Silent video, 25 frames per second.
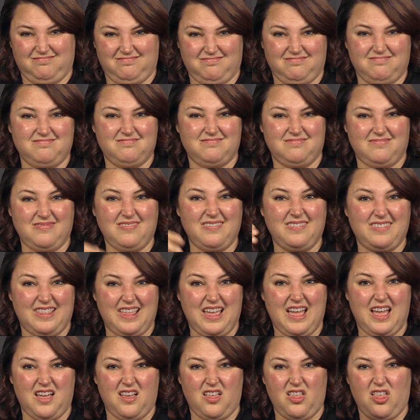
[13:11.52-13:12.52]
that's all well
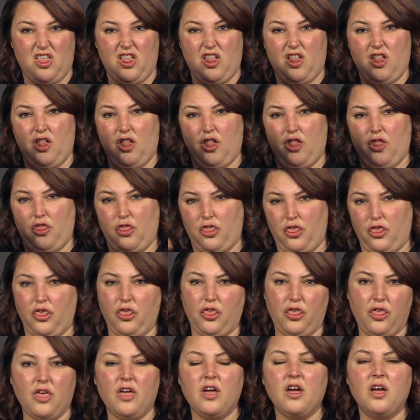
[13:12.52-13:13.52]
and good if it's a paper
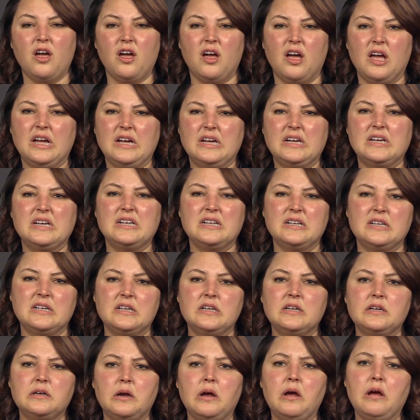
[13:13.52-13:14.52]
document, but if it's
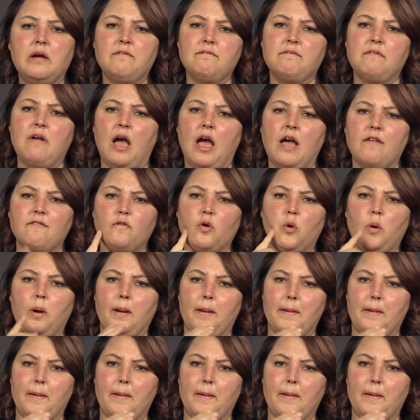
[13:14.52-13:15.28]
a photo,